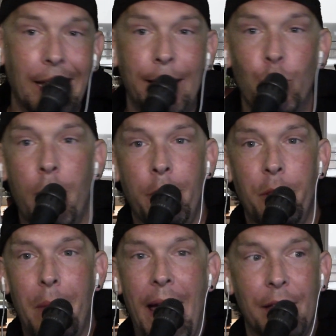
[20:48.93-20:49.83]
like wearing
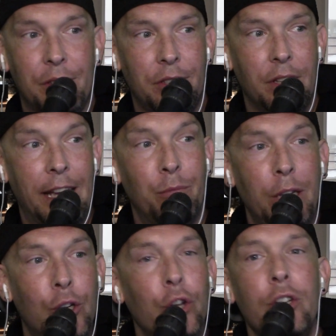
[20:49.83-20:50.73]
the masks, and
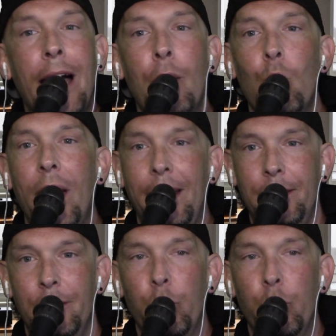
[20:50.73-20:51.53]
we could not wait.